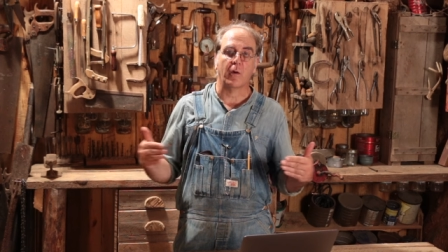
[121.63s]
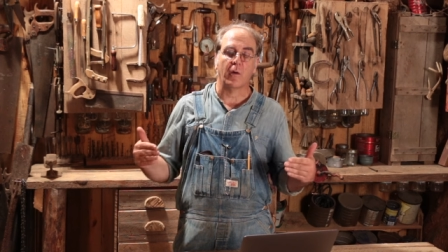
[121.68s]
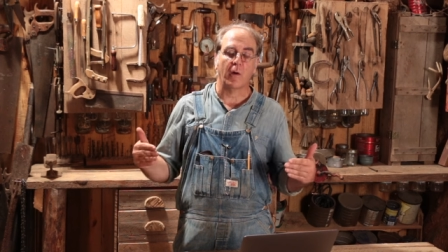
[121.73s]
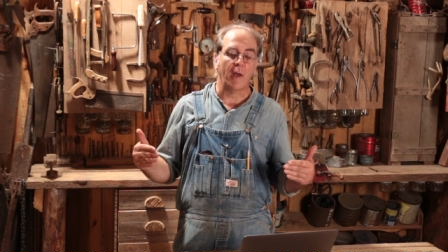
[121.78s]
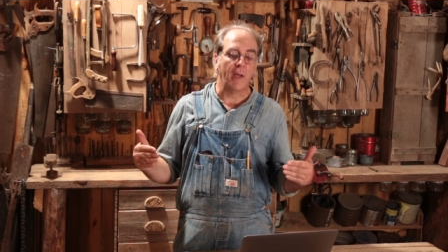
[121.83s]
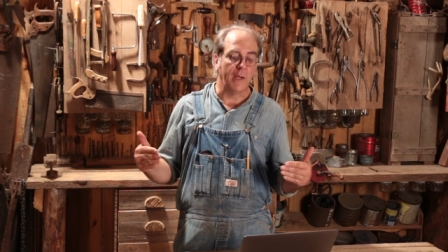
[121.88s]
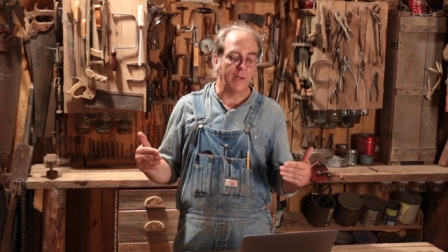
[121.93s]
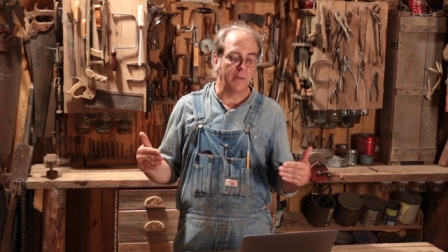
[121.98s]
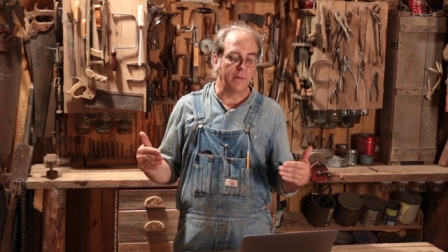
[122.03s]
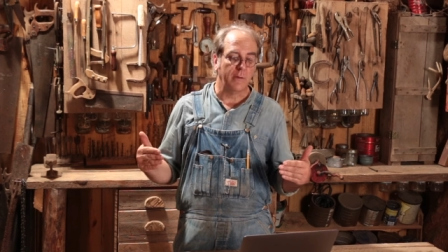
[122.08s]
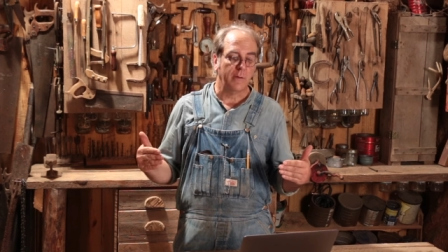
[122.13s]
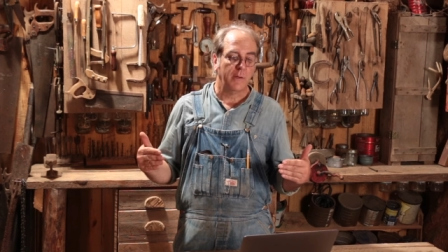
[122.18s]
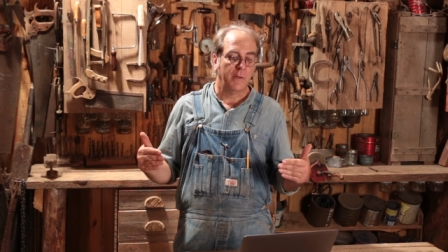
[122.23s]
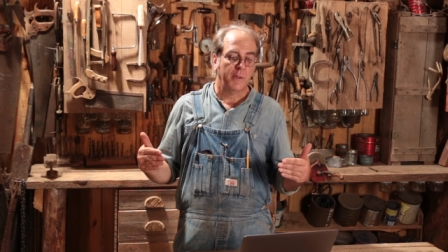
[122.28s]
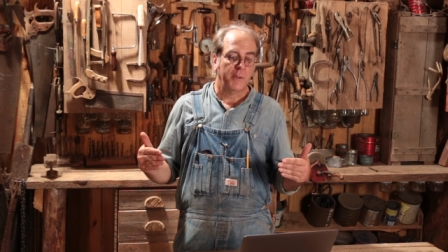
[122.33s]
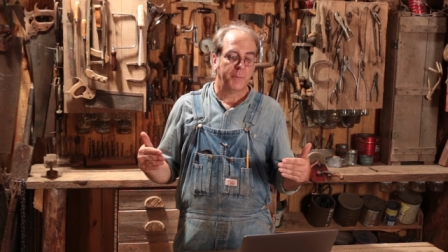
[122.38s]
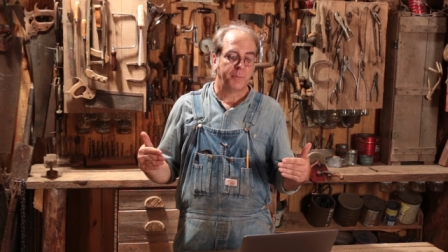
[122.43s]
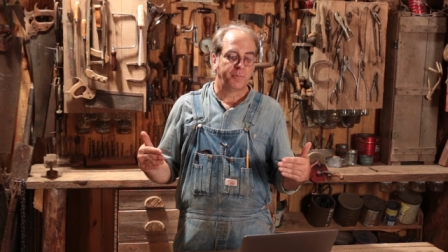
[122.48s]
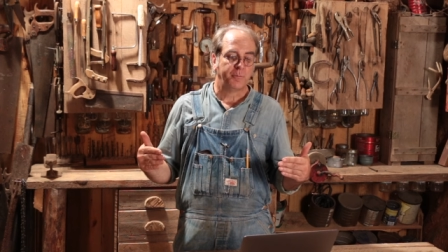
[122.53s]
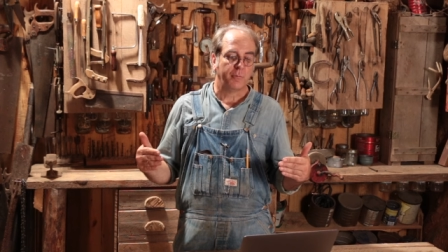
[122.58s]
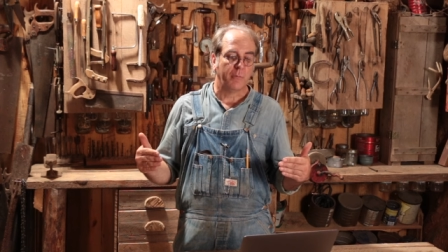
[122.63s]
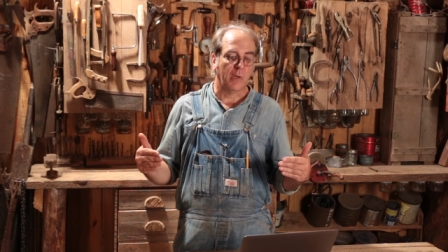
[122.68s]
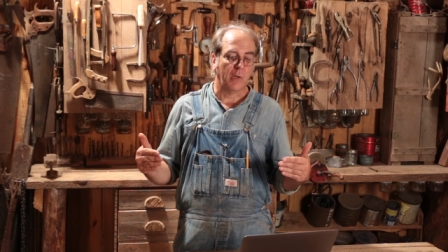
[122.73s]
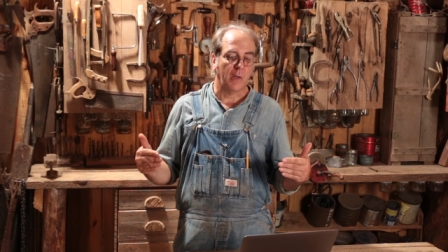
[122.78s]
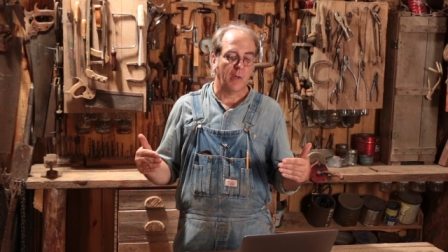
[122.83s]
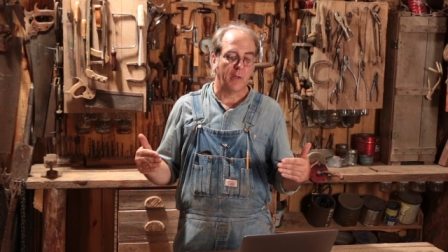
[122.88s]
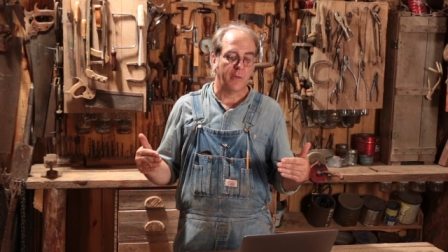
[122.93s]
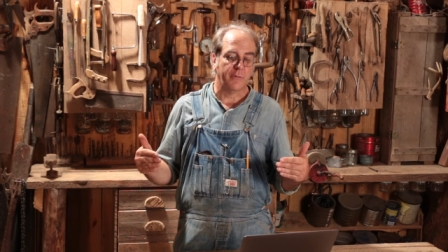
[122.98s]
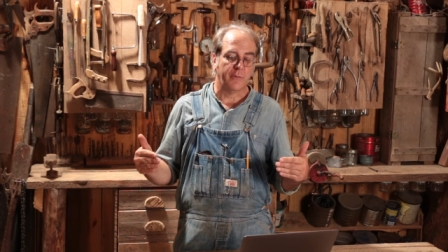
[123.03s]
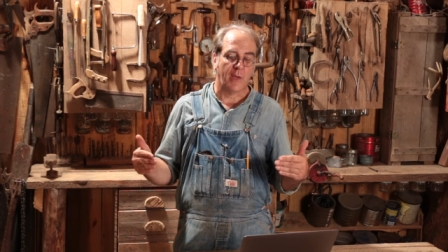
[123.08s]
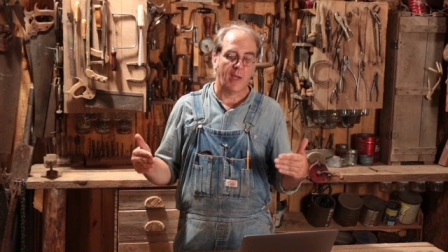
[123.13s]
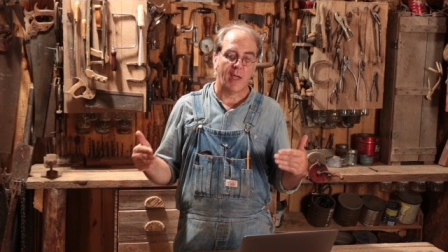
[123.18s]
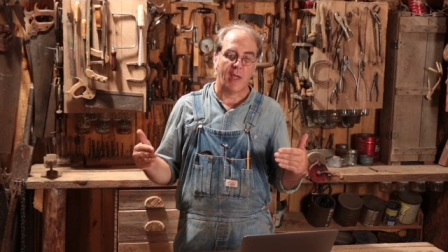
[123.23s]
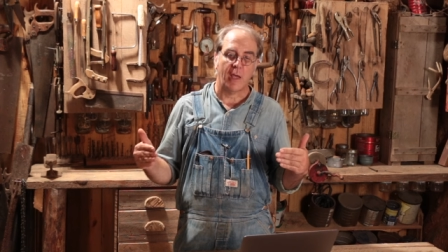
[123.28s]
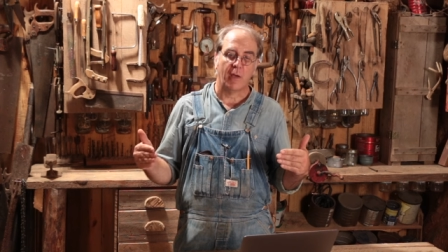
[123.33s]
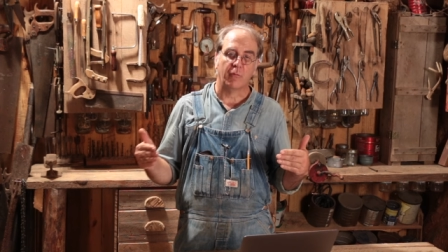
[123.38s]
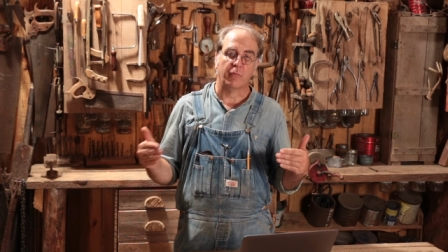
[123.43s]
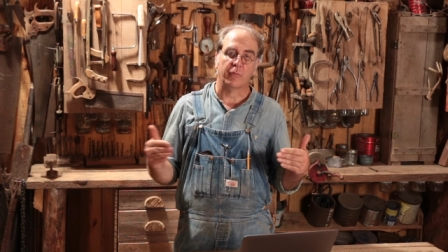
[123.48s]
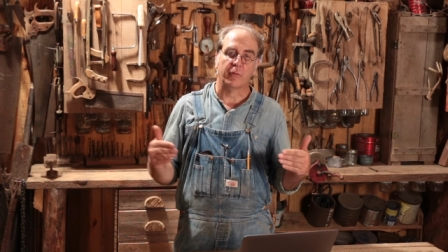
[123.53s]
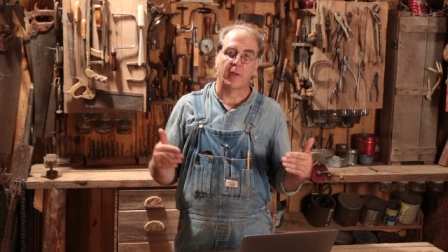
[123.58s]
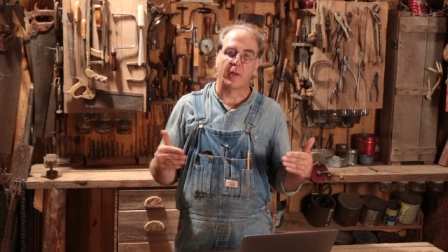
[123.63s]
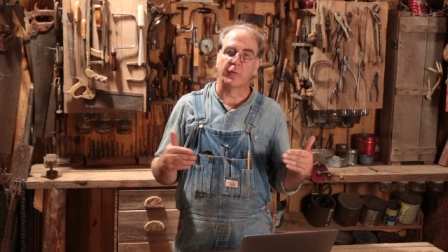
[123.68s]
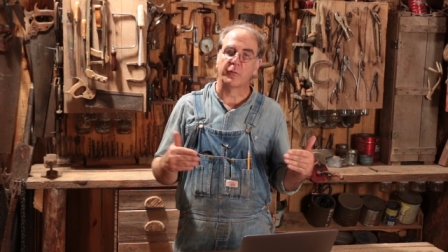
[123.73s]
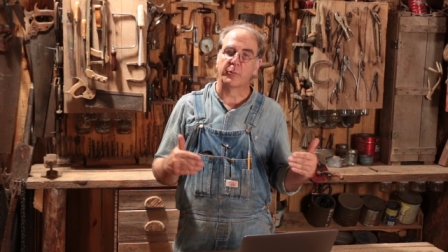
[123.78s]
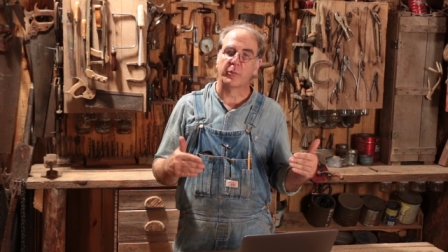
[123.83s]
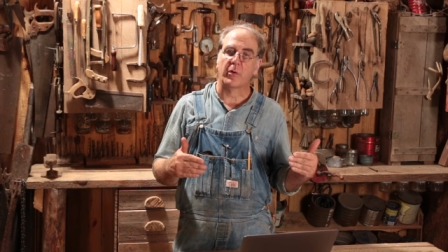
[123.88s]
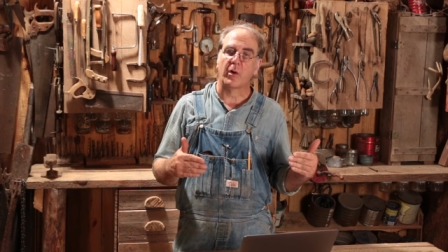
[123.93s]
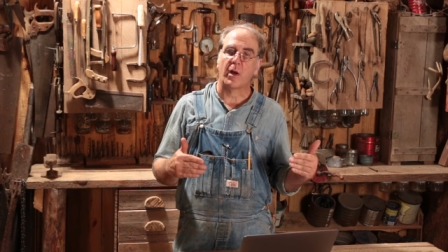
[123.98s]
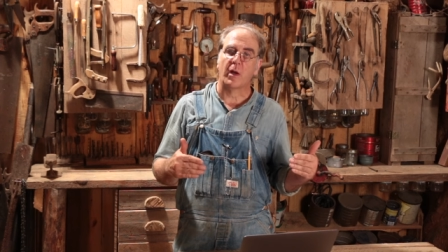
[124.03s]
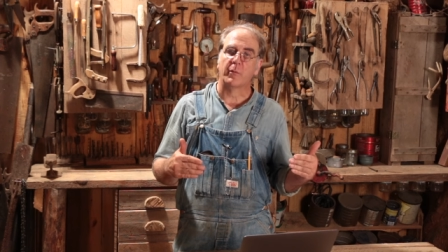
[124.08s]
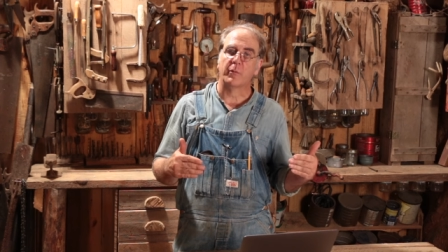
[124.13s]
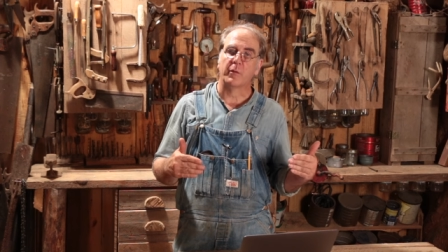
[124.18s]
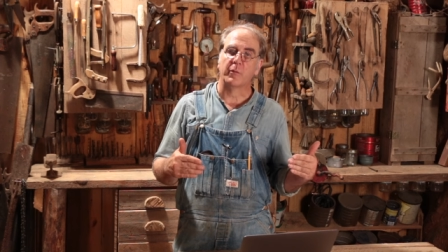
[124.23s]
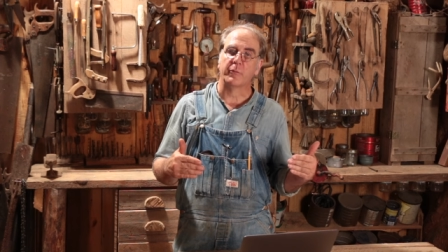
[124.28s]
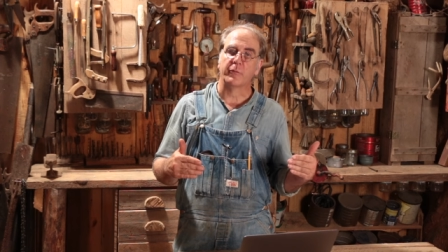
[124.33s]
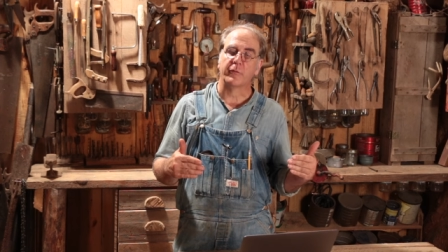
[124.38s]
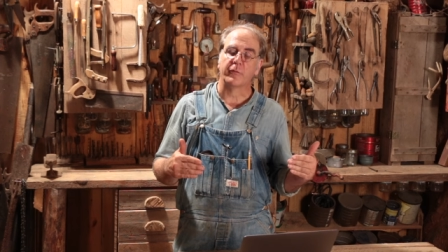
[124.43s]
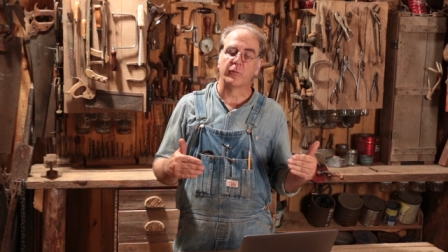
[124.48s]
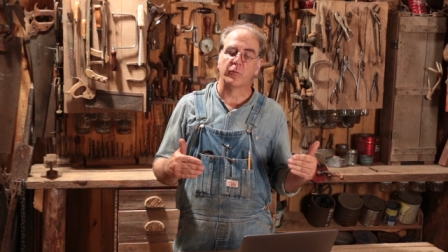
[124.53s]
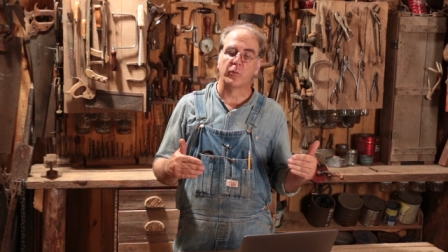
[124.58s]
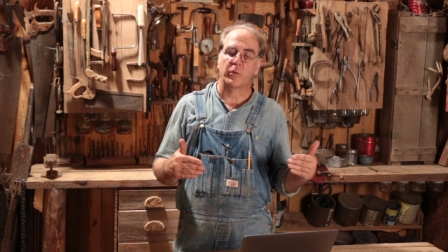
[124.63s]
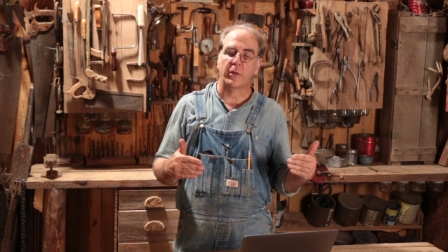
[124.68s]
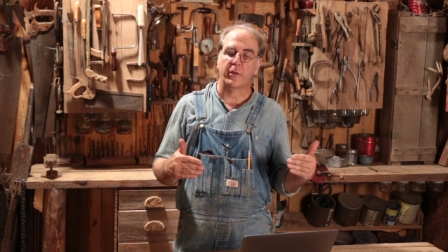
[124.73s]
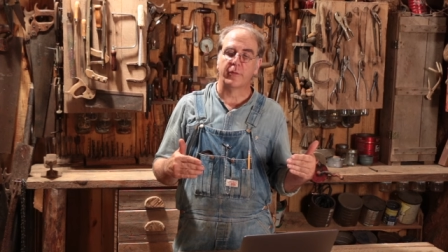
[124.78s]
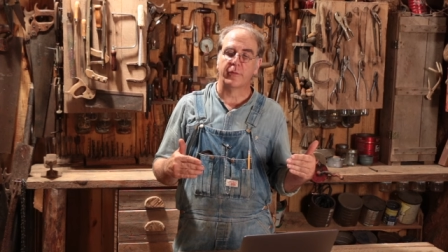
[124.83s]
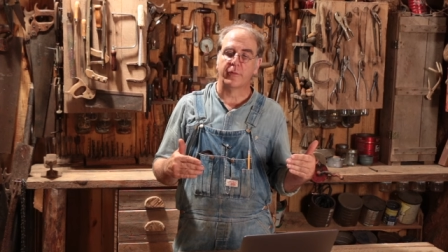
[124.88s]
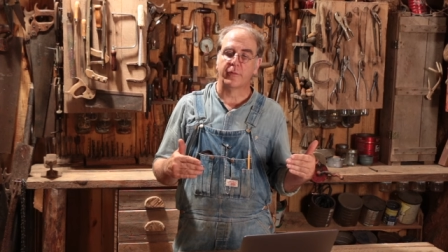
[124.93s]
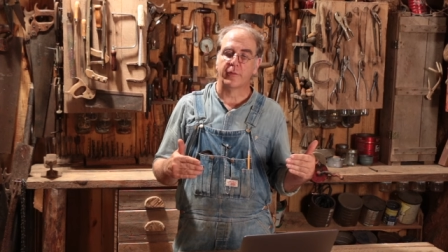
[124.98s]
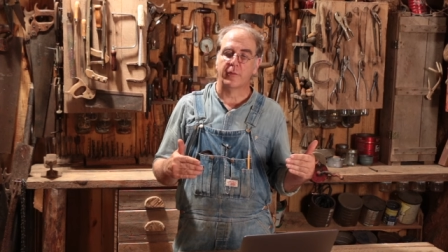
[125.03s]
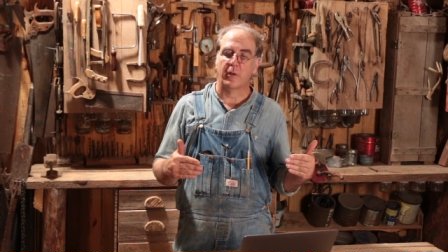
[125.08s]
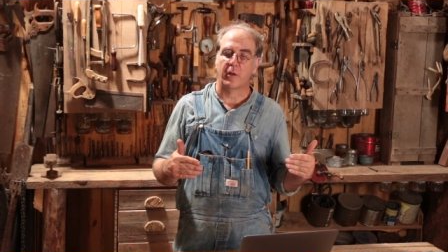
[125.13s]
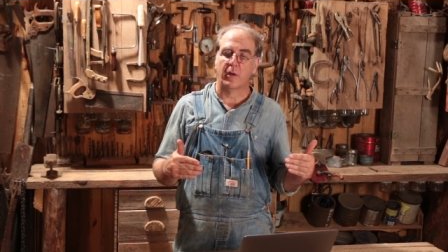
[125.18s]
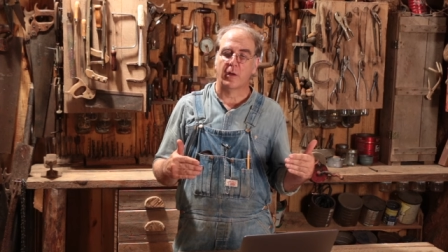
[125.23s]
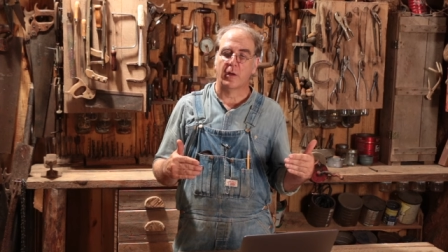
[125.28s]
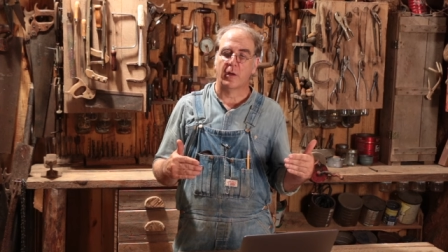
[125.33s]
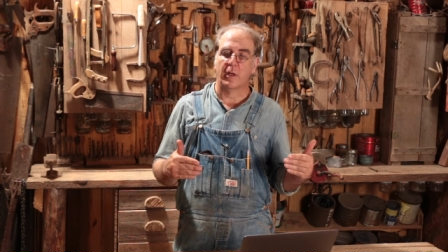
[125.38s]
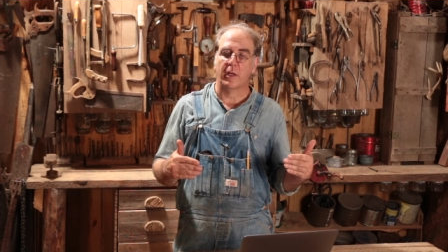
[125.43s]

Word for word: great because I have less problems with uh,